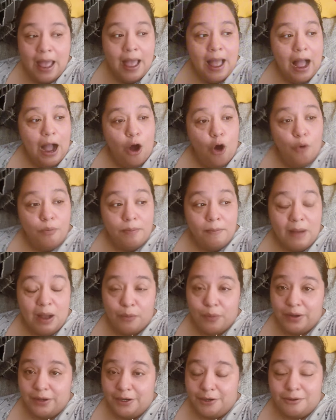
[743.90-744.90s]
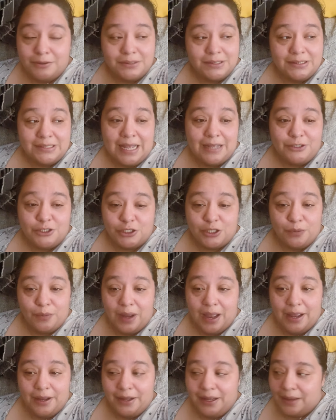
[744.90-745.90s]
I open my windows because that's just the way
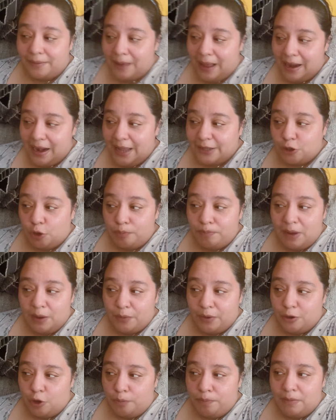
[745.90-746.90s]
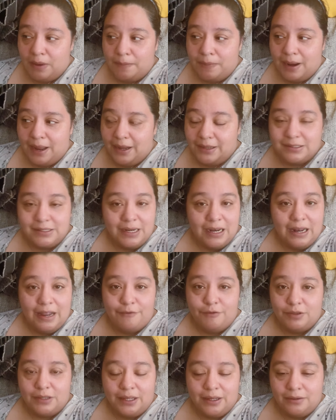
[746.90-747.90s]
I am. I like to open my window, open my blinds, and let
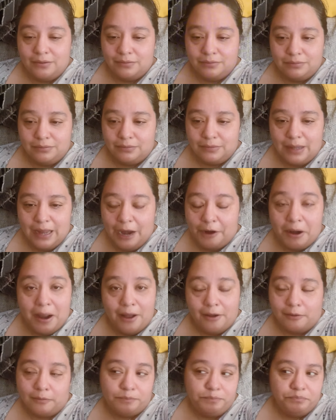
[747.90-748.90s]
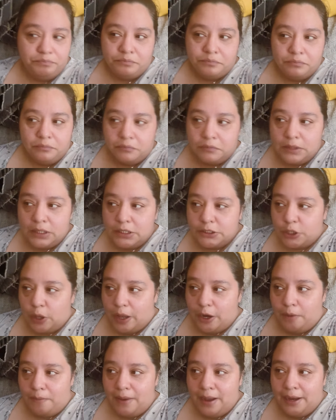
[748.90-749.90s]
everything air out. So I
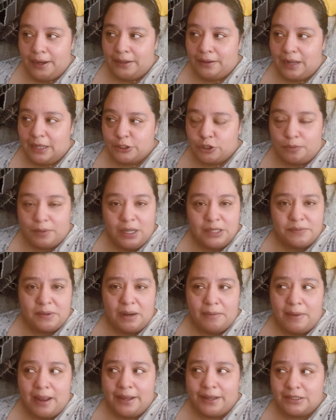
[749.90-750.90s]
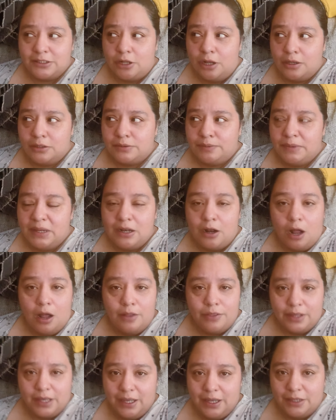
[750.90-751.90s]
don't mind. I told my husband, I'm like, as long as me and all
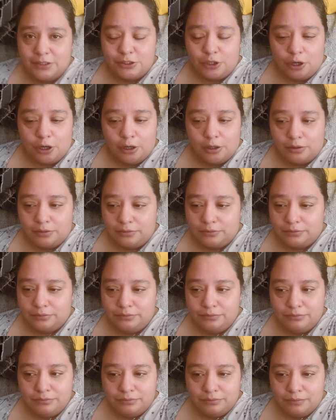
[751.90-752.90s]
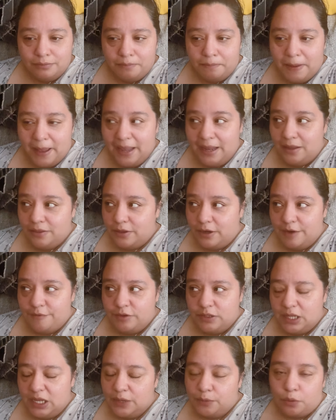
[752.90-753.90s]
the kids are bathed and
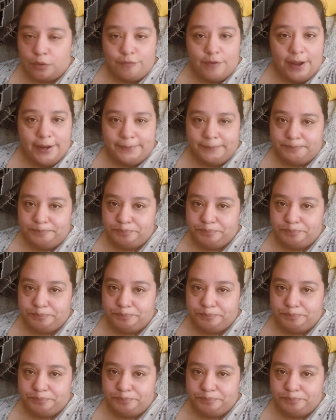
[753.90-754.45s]
everything, we're fine.